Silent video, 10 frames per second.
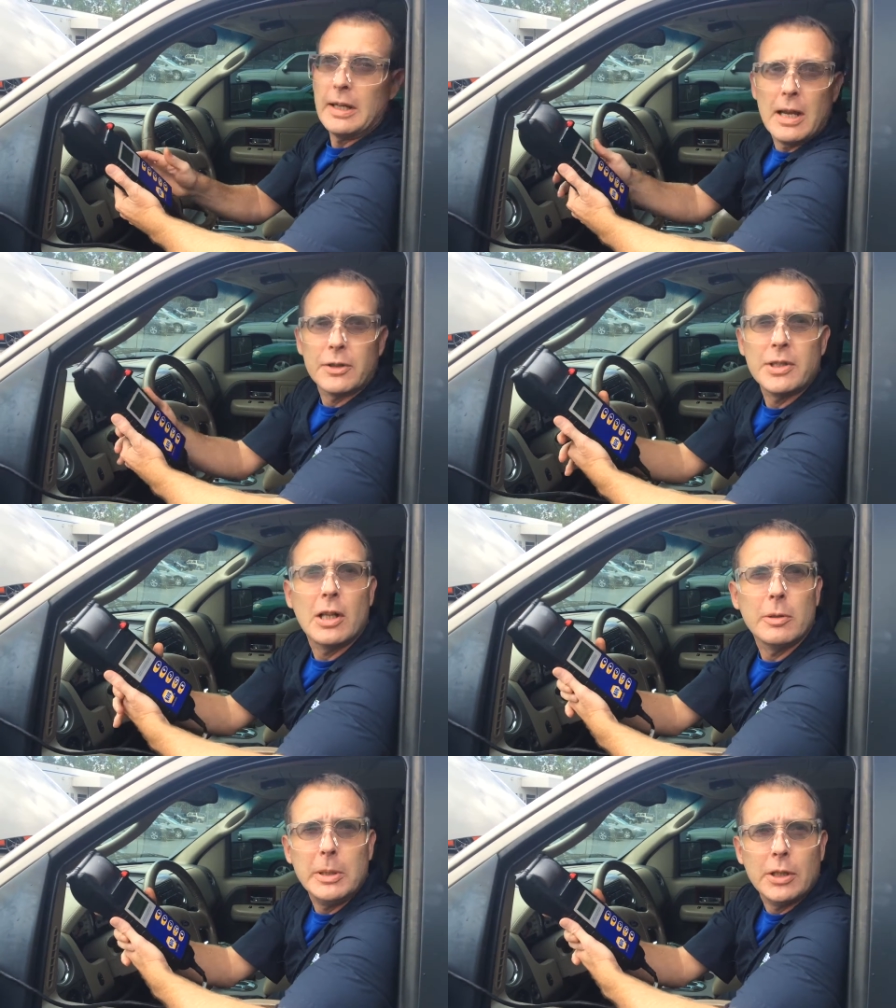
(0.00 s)
okay, now it's
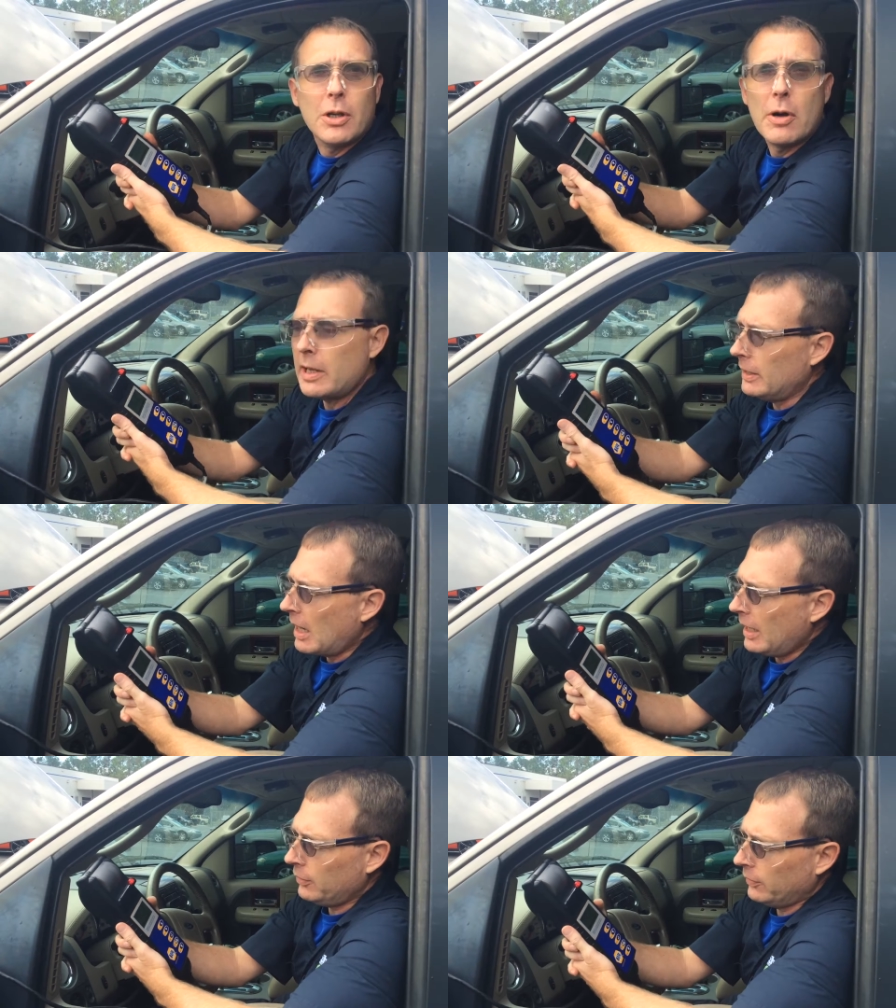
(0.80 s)
telling me to go ahead and
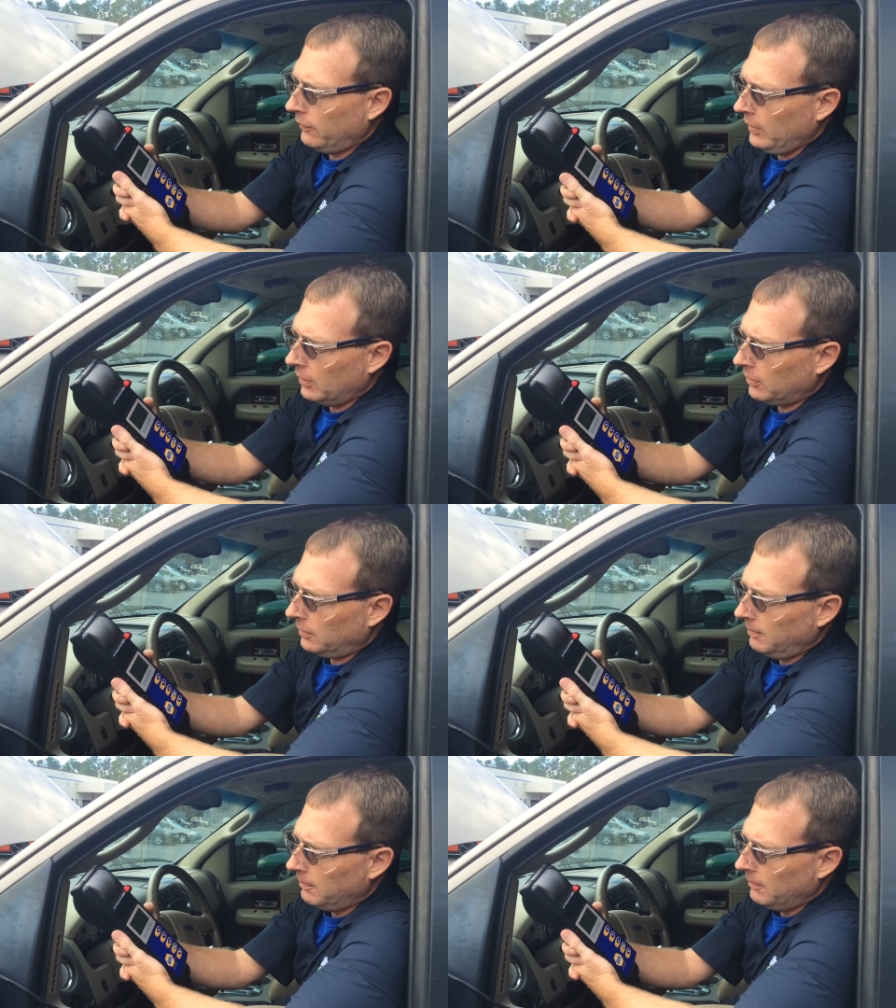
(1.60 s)
idle the vehicle.